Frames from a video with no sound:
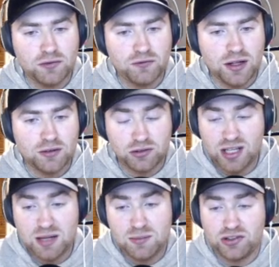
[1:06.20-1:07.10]
a
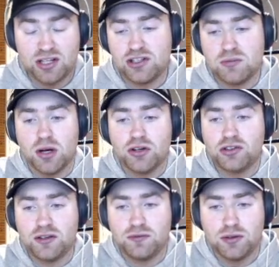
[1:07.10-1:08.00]
team essentially
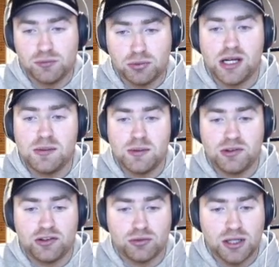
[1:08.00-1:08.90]
mostly full of premiums
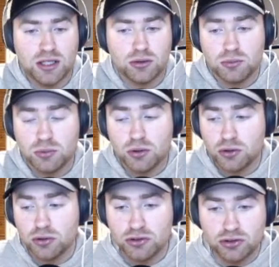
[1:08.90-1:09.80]
this week or
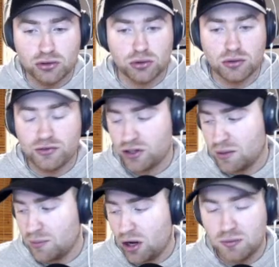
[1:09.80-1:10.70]
good scorers. So
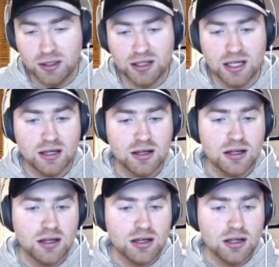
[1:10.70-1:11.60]
I'm hoping that
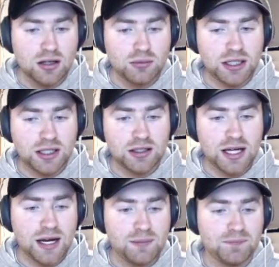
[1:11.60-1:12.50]
we
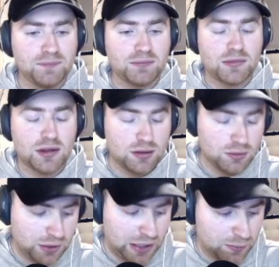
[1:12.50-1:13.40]
can
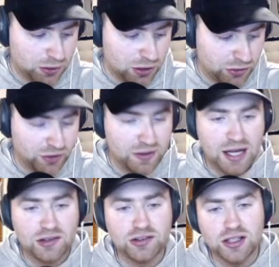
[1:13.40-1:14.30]
capitalise on
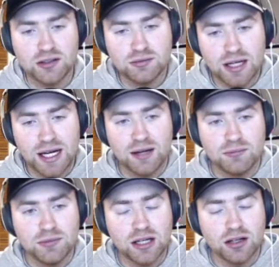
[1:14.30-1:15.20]
that. So,
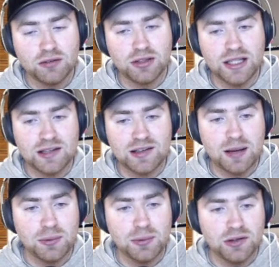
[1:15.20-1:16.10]
hopefully that
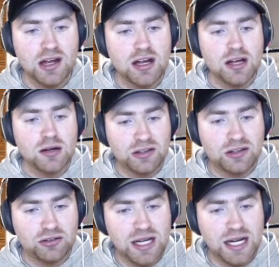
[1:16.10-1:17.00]
happens.
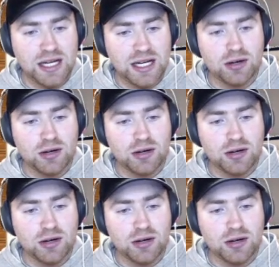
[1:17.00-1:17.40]
+3, -3.